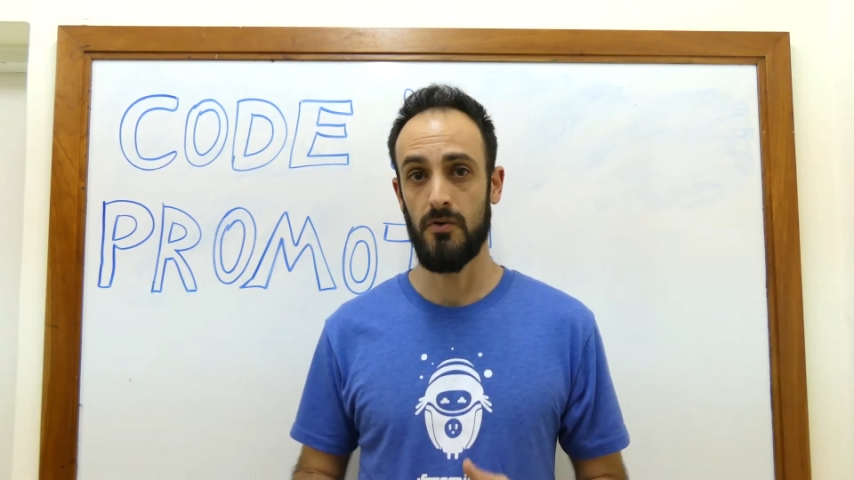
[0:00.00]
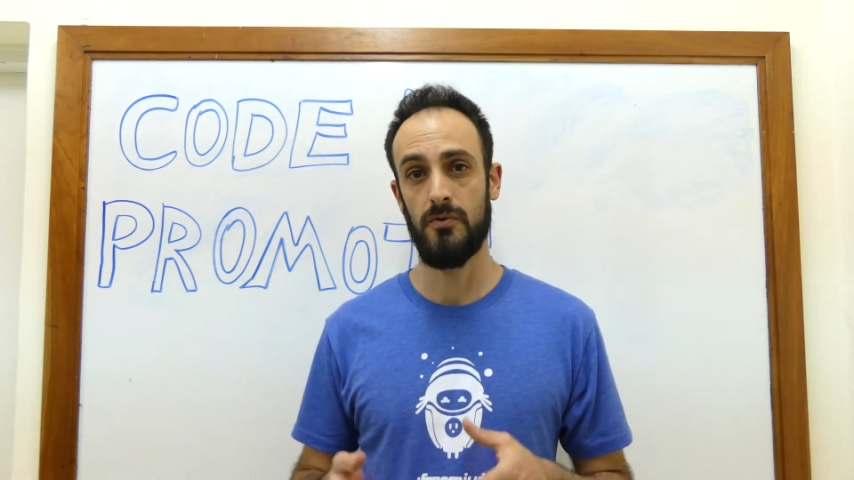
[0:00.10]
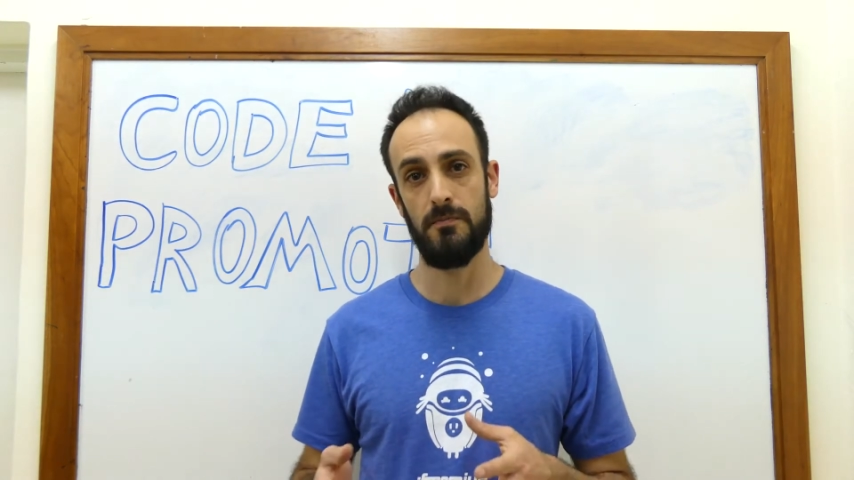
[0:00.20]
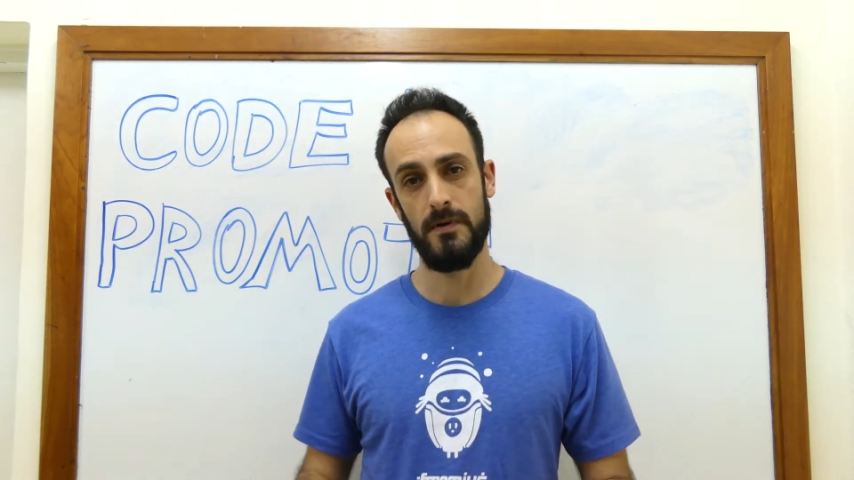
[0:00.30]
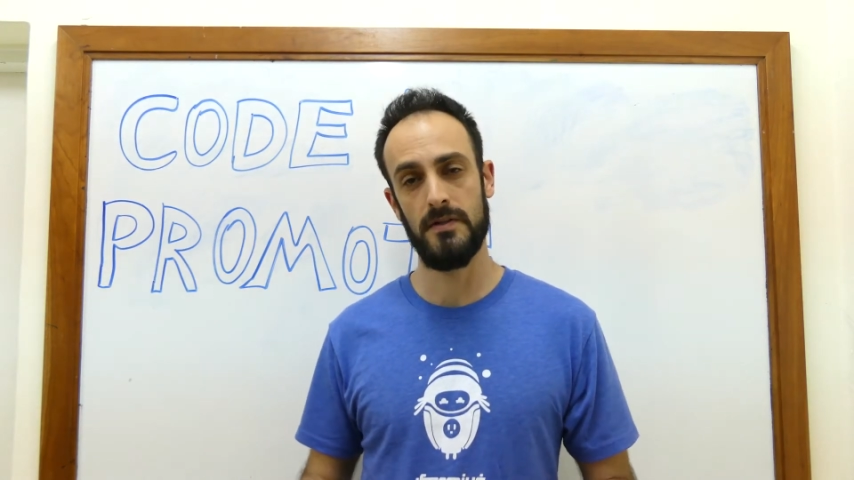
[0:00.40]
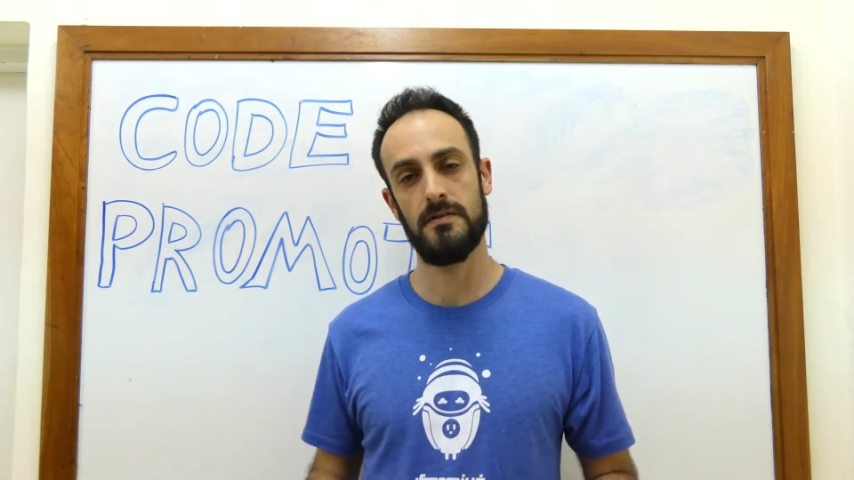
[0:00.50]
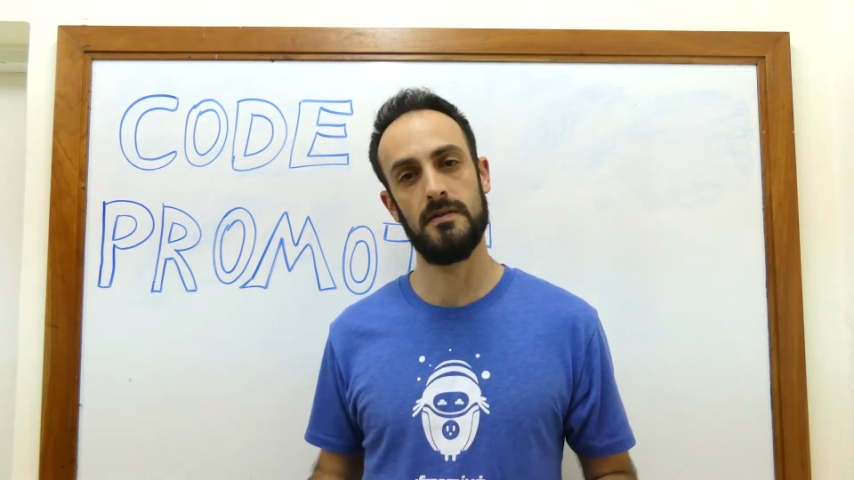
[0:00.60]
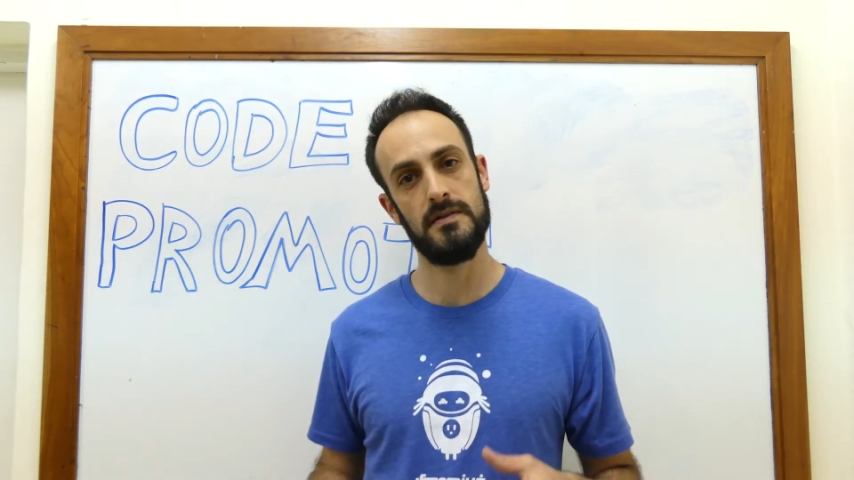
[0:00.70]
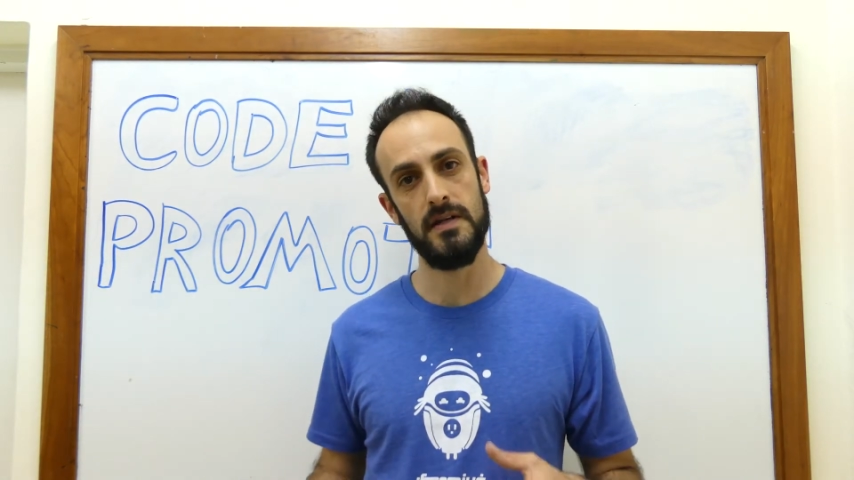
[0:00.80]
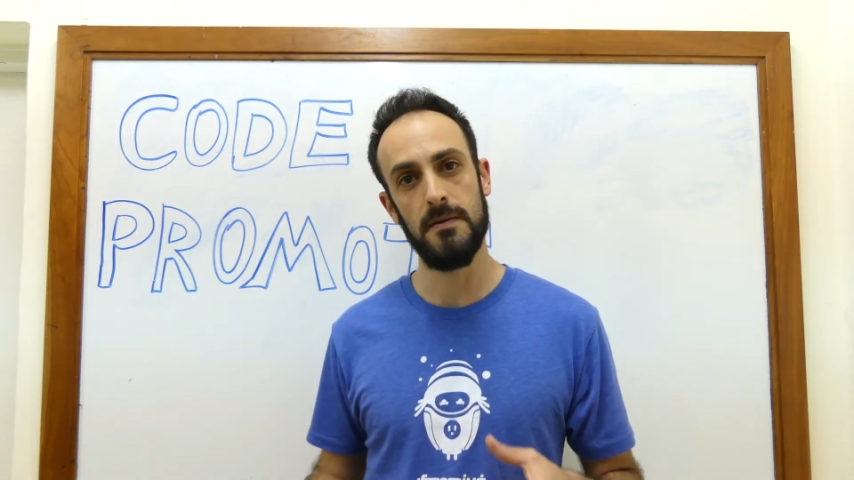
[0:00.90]
repeats the
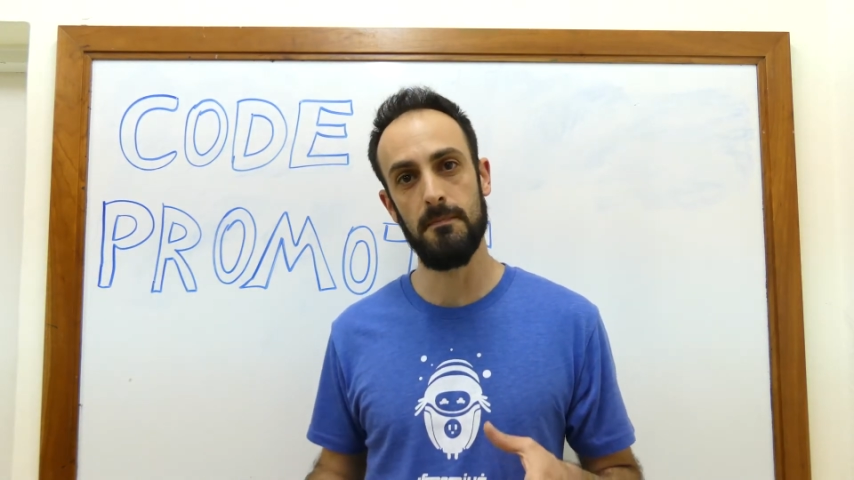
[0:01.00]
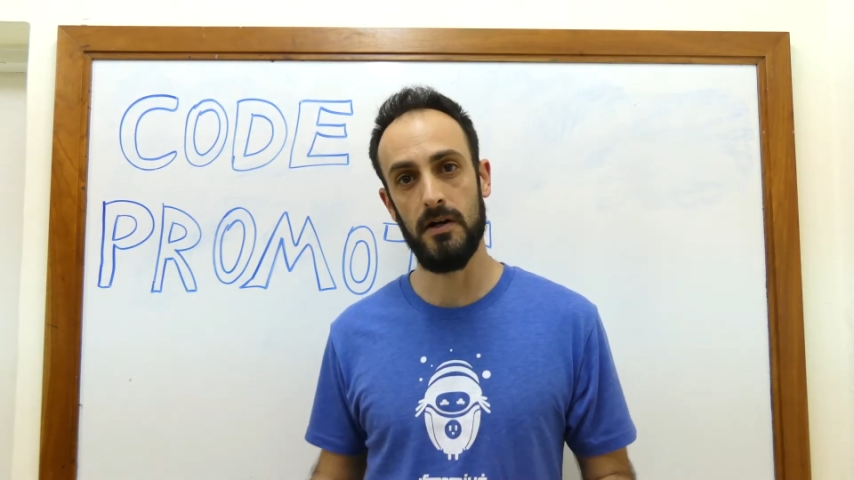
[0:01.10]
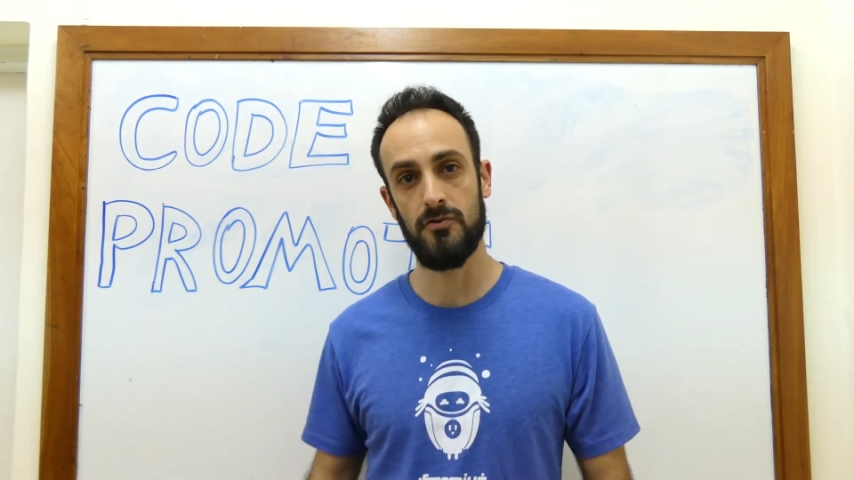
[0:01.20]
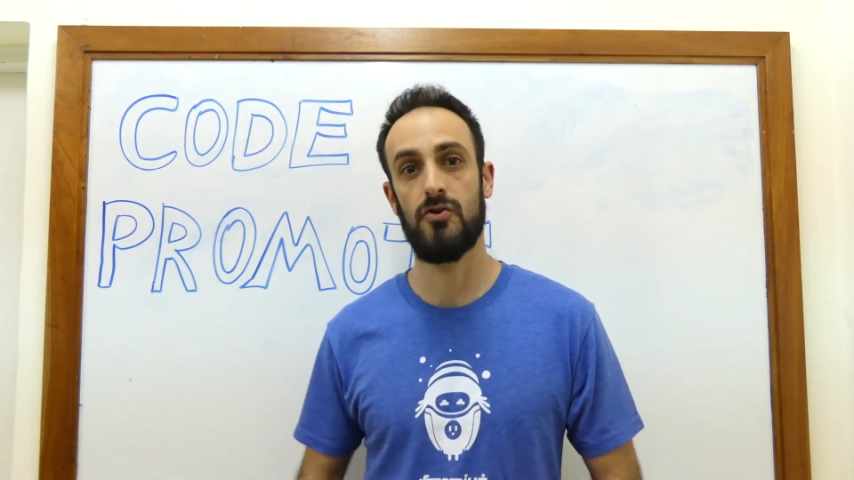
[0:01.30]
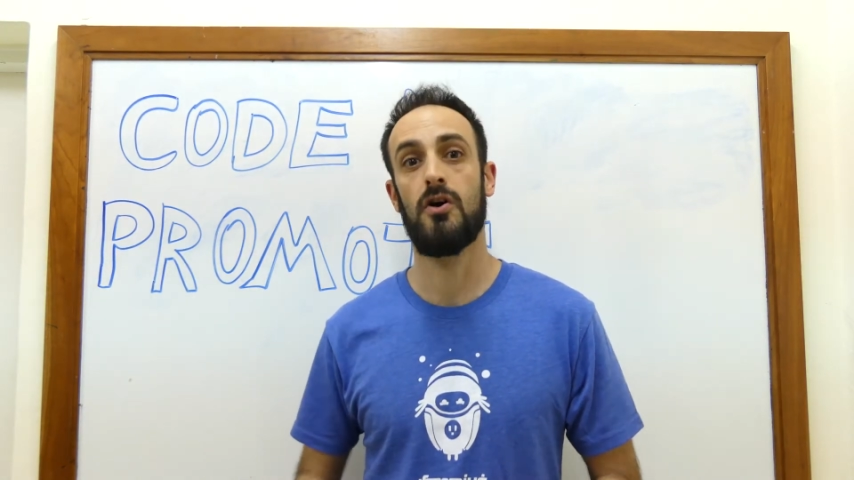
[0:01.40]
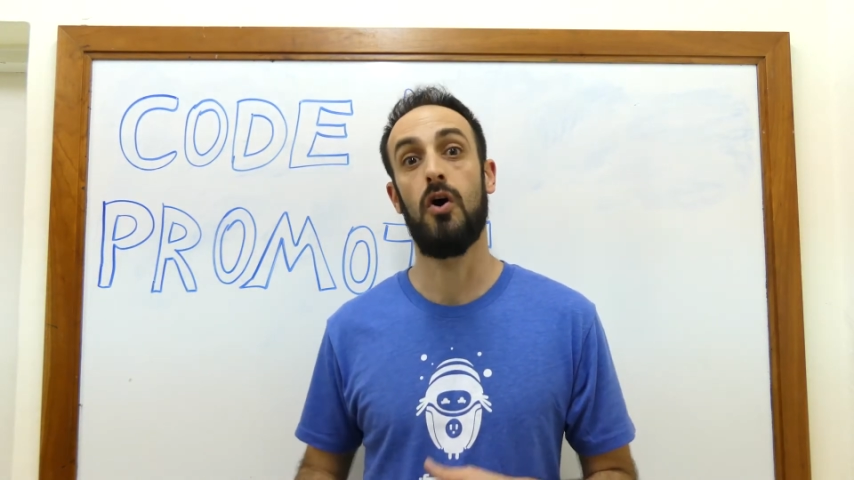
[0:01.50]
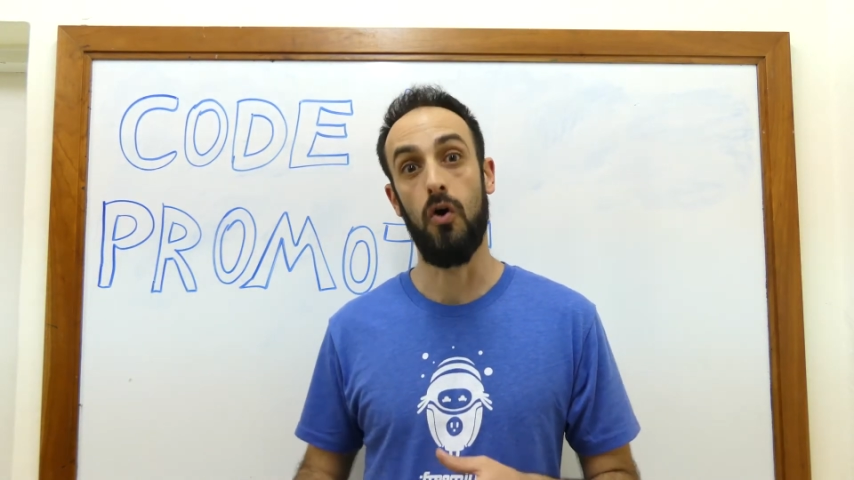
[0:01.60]
same mantra